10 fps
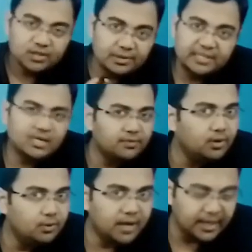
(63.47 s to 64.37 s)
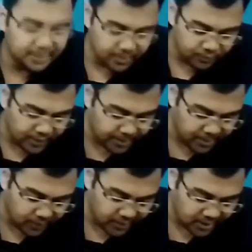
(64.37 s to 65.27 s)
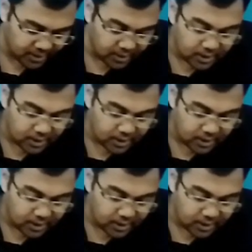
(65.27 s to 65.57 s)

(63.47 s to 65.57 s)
So let's a look at them one by one.